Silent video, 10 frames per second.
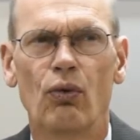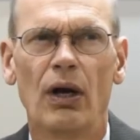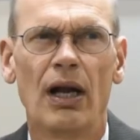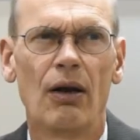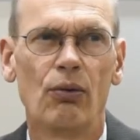
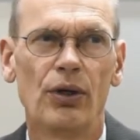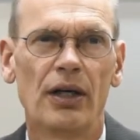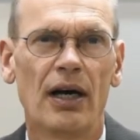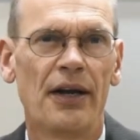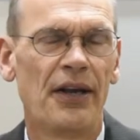Well, we
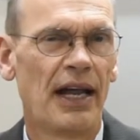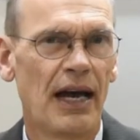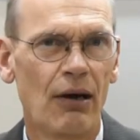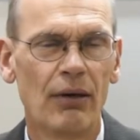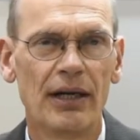are
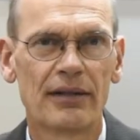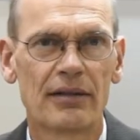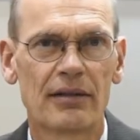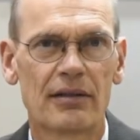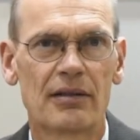now at
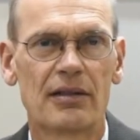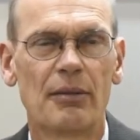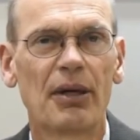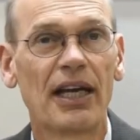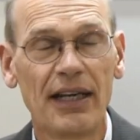
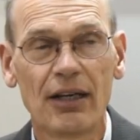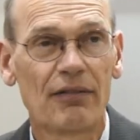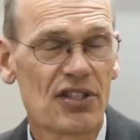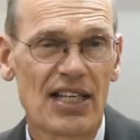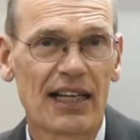the beginning
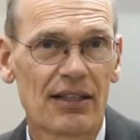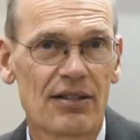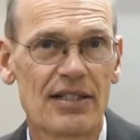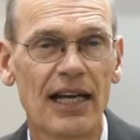of the second